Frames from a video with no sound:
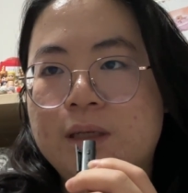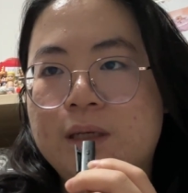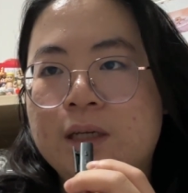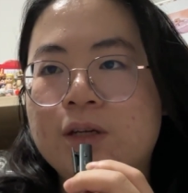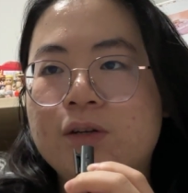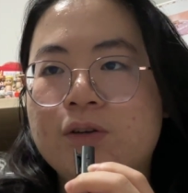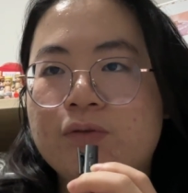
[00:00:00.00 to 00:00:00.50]

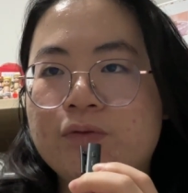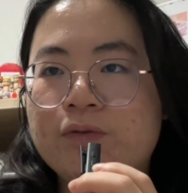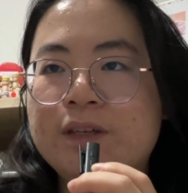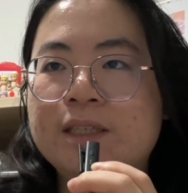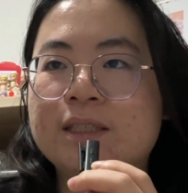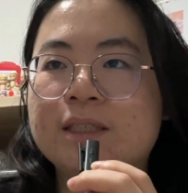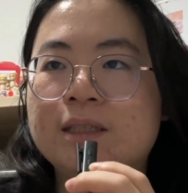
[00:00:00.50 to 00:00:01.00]

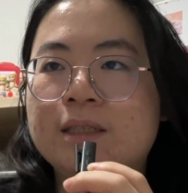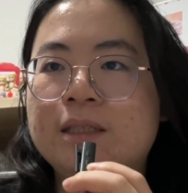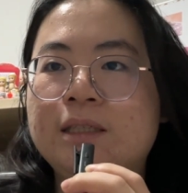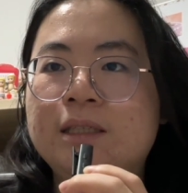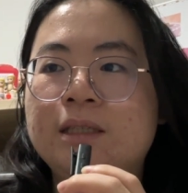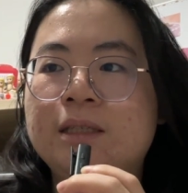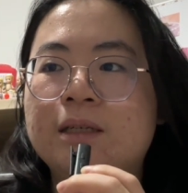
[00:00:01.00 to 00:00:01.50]

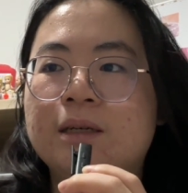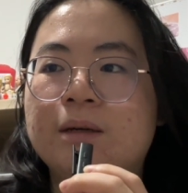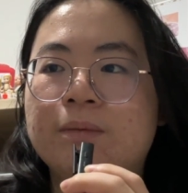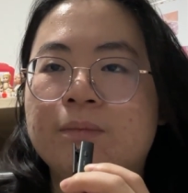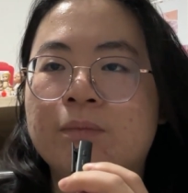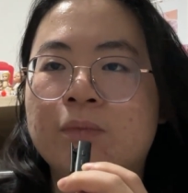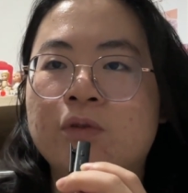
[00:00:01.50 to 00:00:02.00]
increasingly
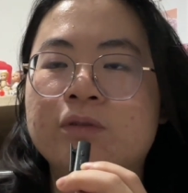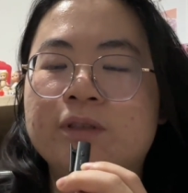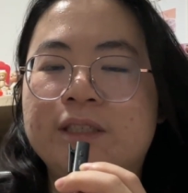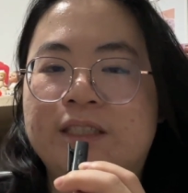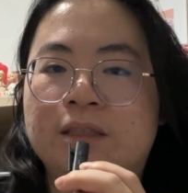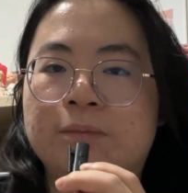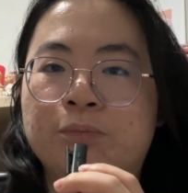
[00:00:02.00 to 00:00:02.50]
more
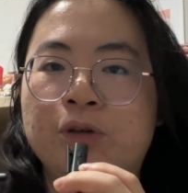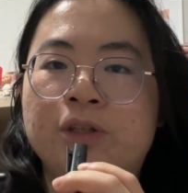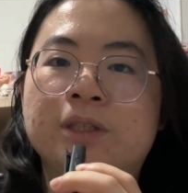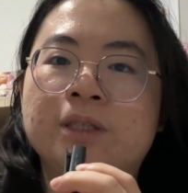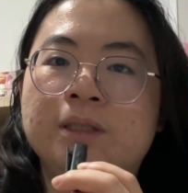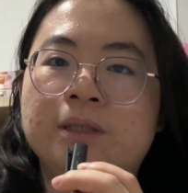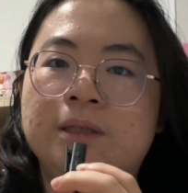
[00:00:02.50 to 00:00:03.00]

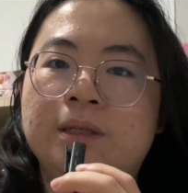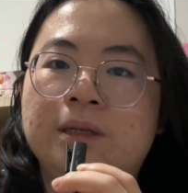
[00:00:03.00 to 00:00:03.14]
disappointed